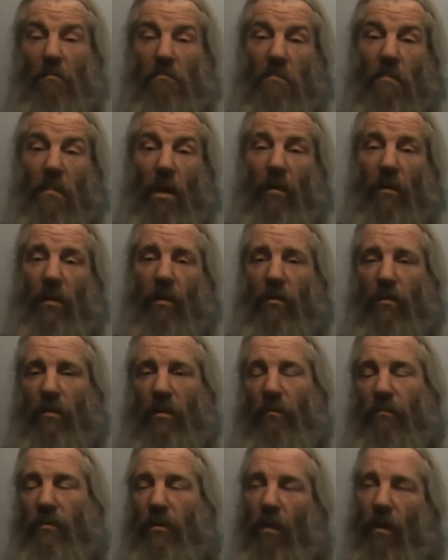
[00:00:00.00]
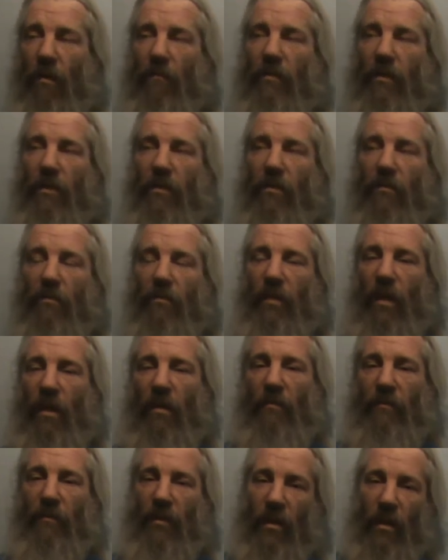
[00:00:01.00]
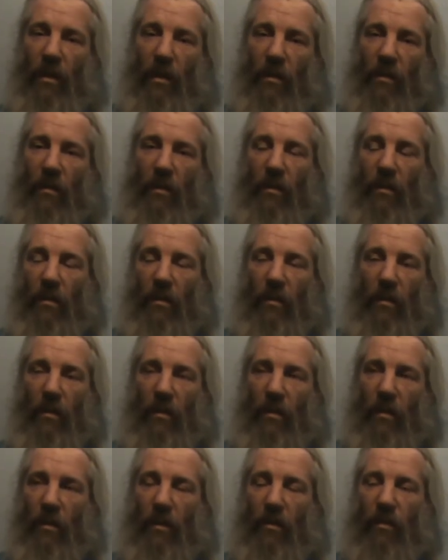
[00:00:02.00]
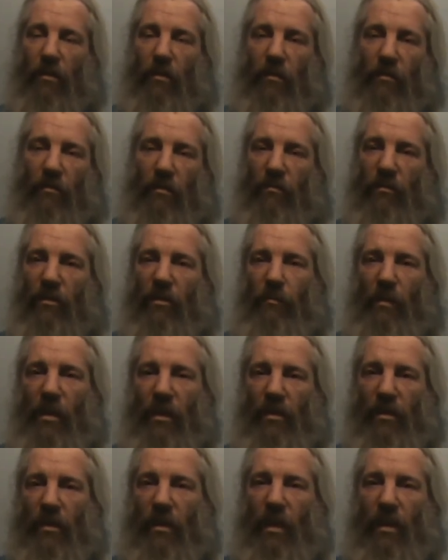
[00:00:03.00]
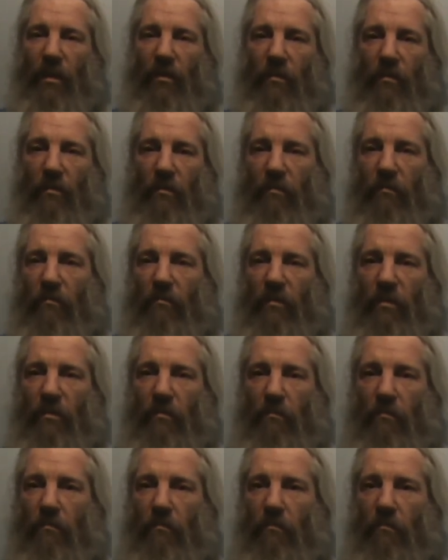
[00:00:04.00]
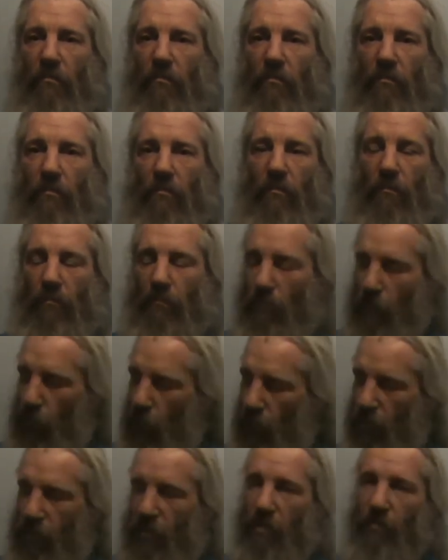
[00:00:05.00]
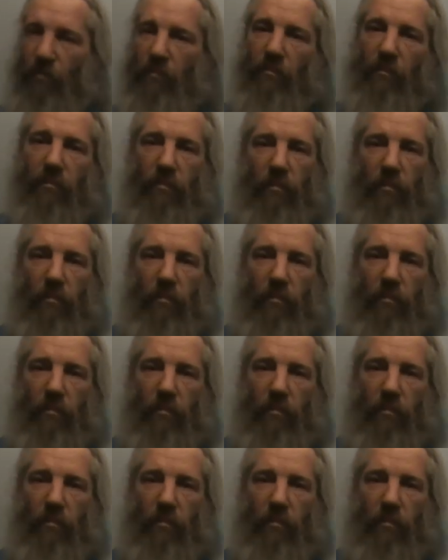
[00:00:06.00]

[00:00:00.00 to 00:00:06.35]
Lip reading: I got some, so I'm going to do a couple of going to do some smash gallon or some